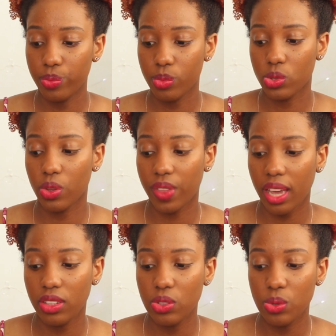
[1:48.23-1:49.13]
so
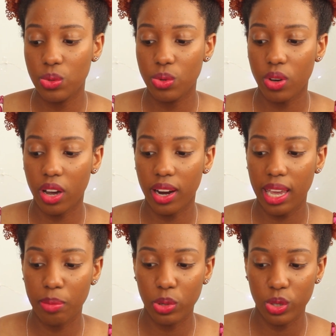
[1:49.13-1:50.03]
that you are
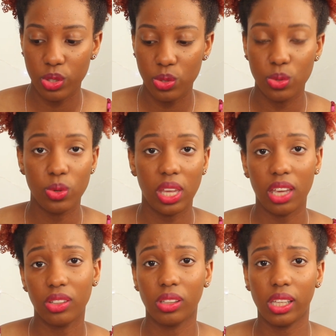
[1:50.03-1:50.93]
able to
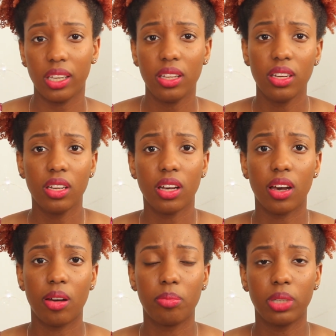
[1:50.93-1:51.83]
handle it
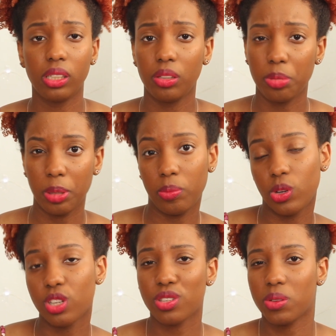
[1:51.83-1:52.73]
a little bit
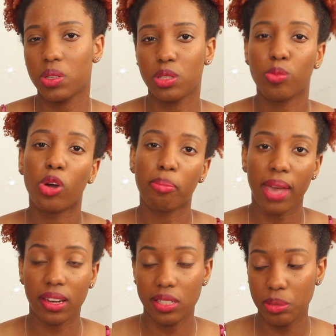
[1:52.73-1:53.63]
more, so it's more
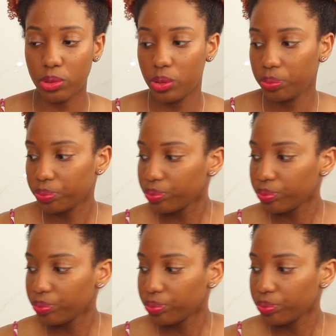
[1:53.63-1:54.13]
manageable.